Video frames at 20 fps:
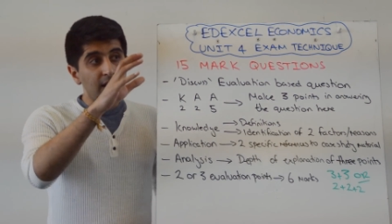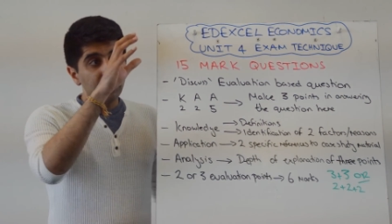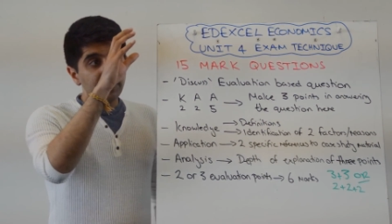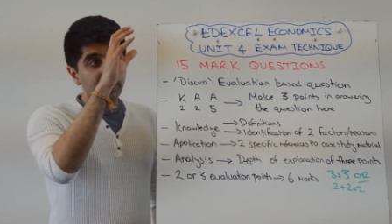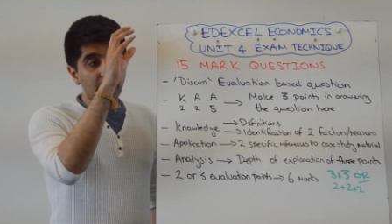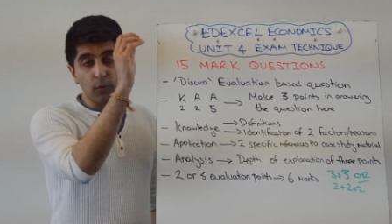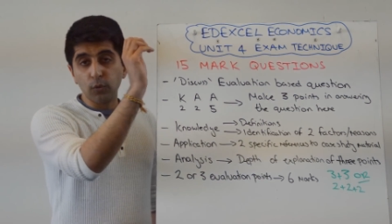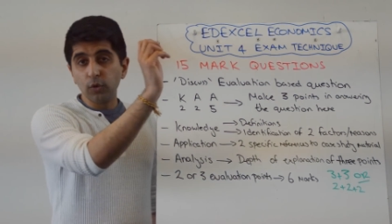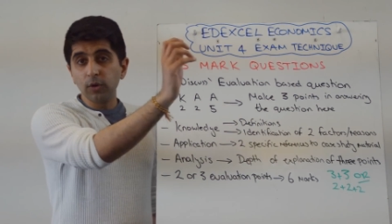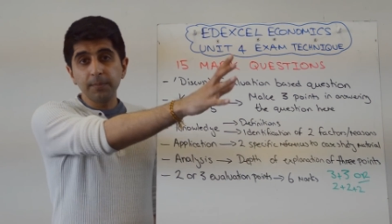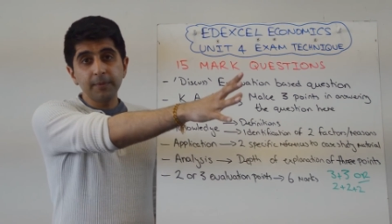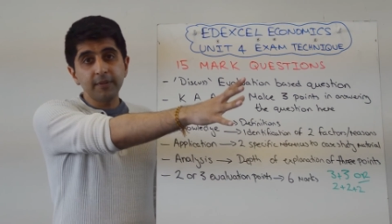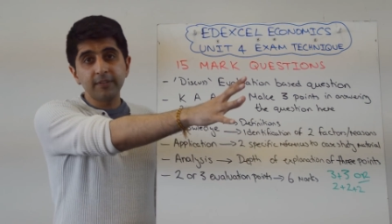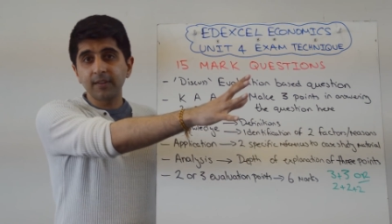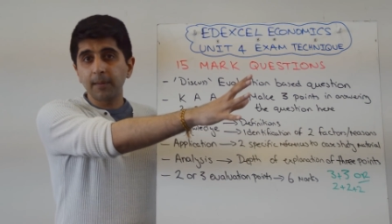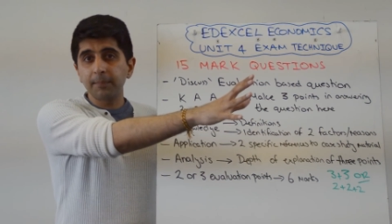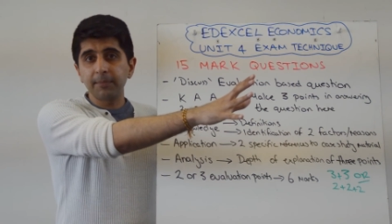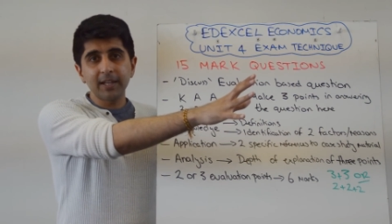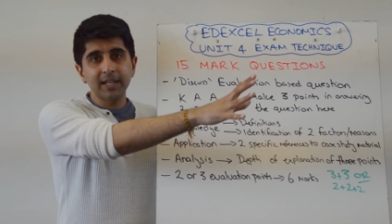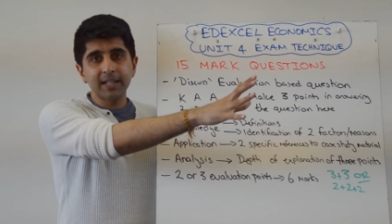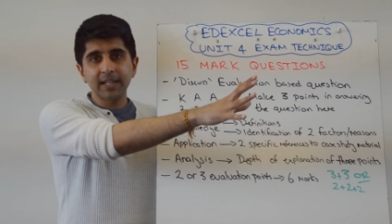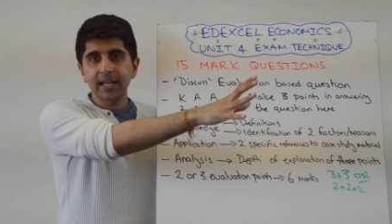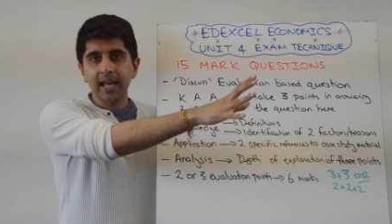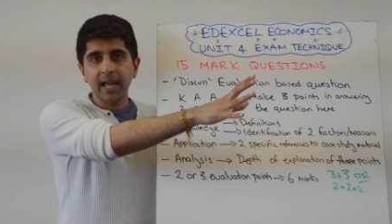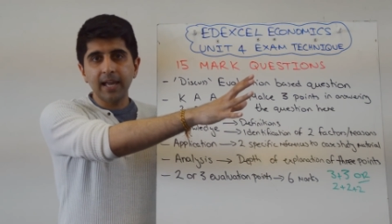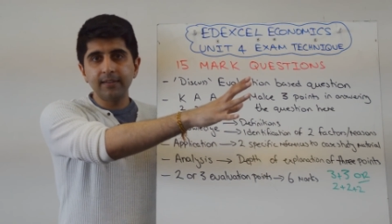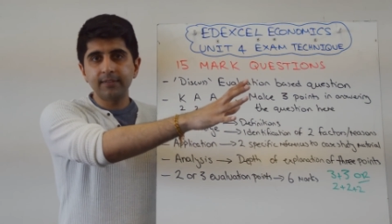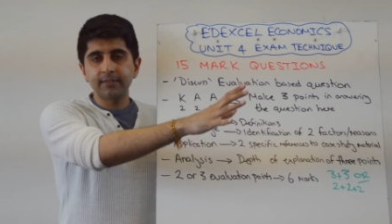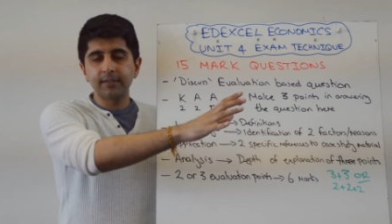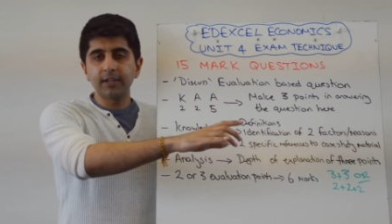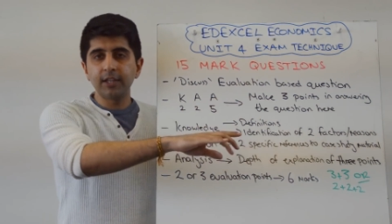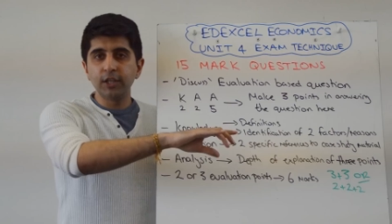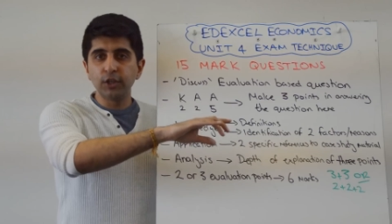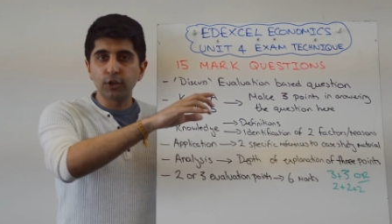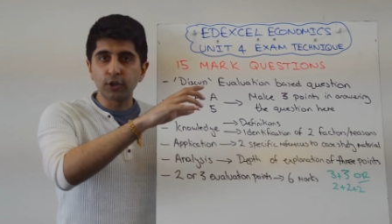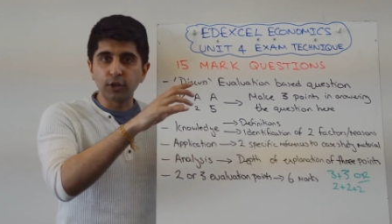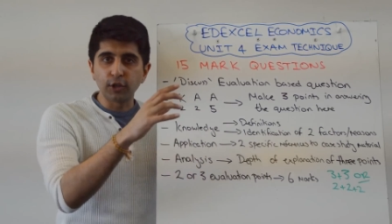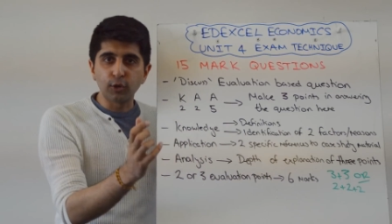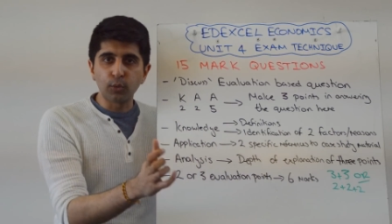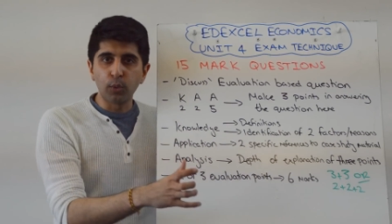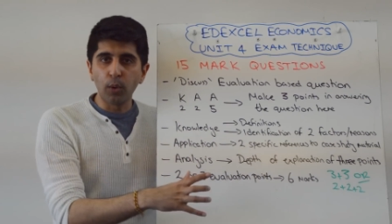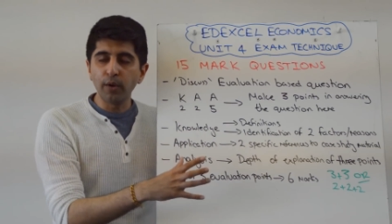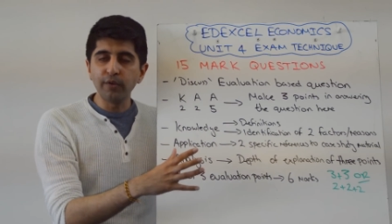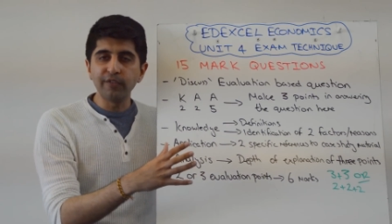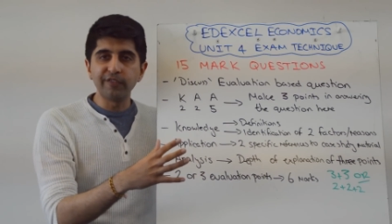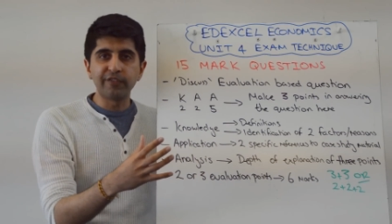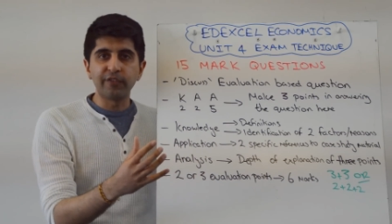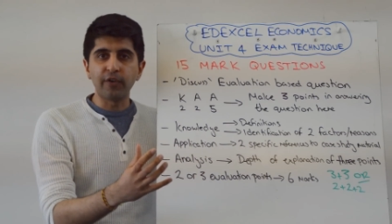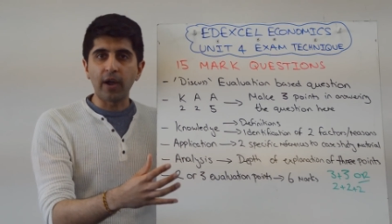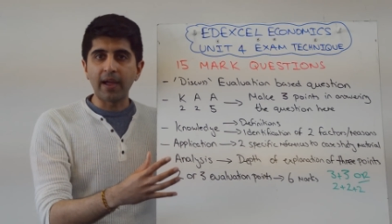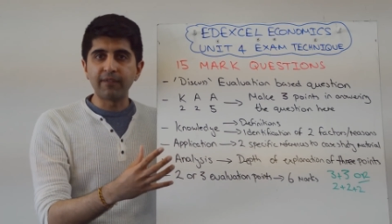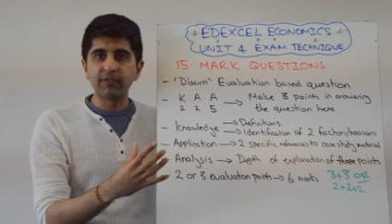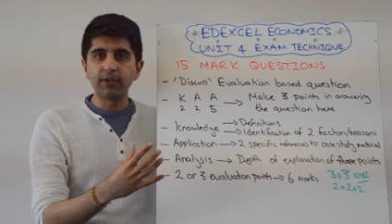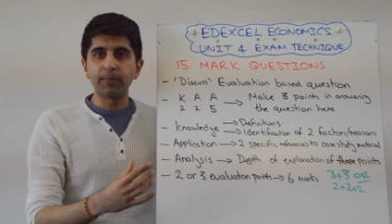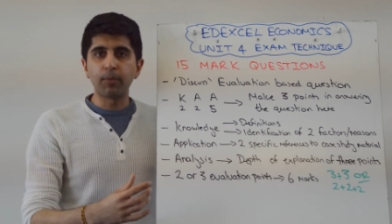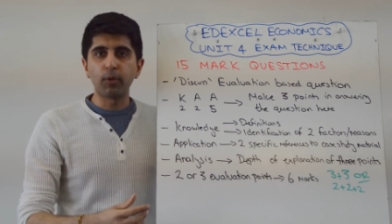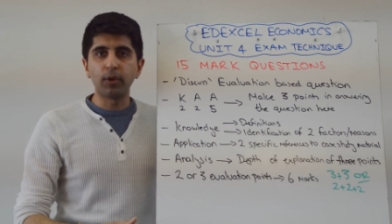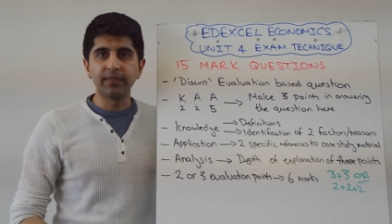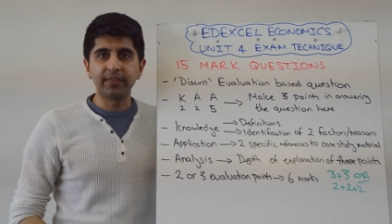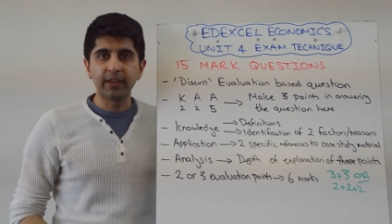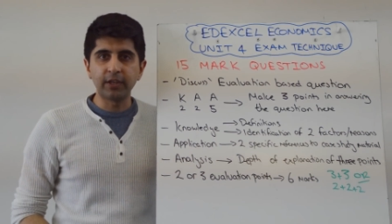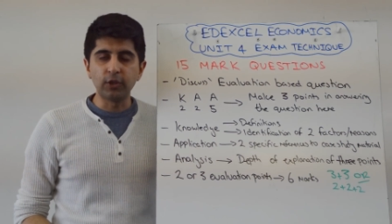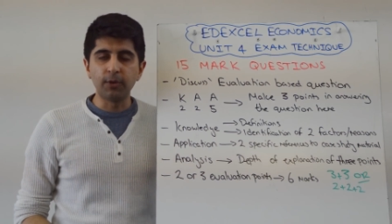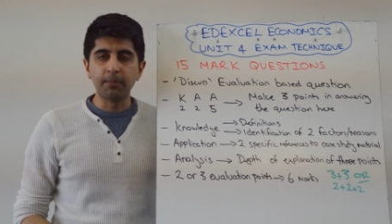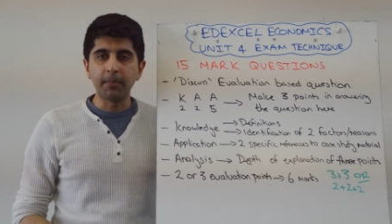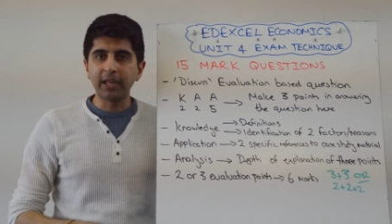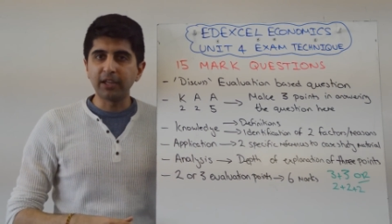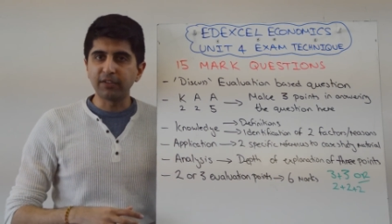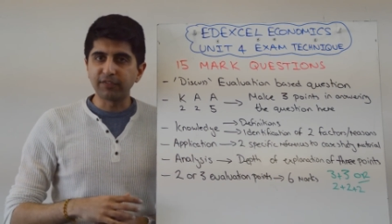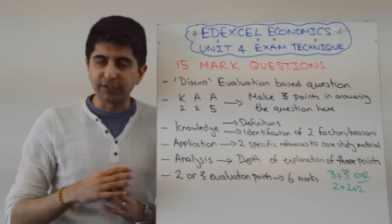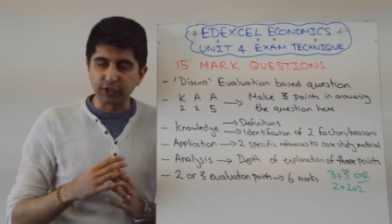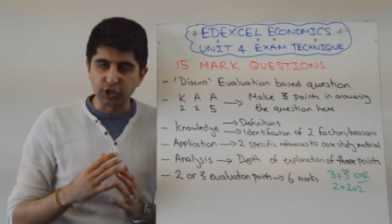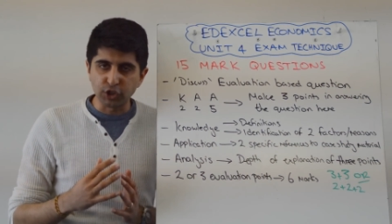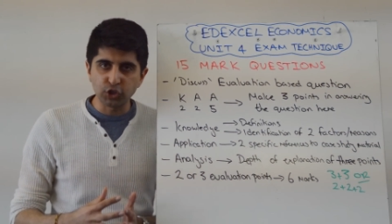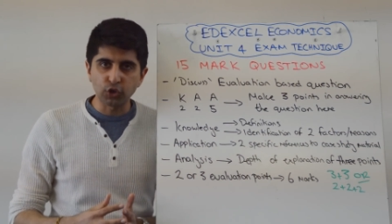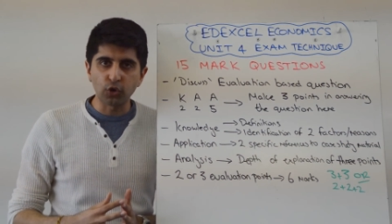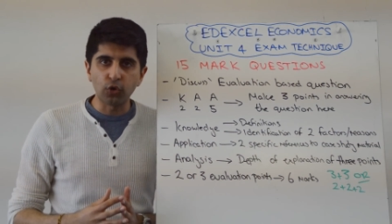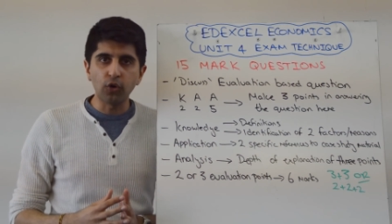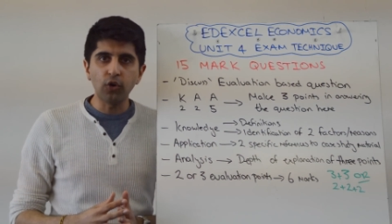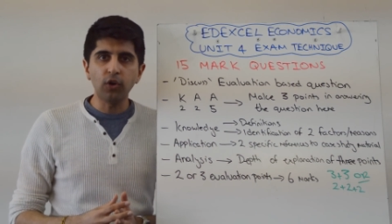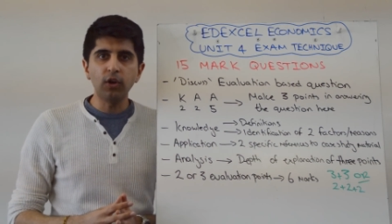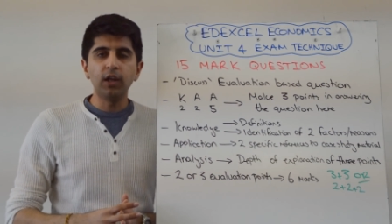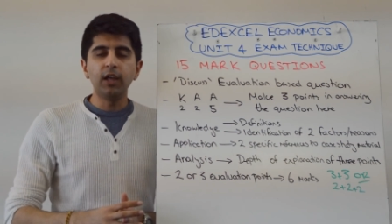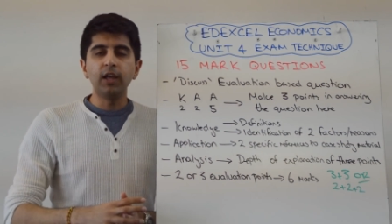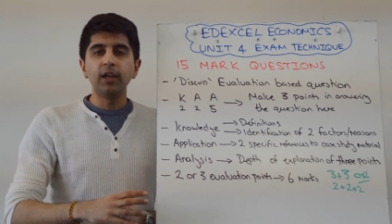There will be something in the case study you can quote for every point that you make for sure.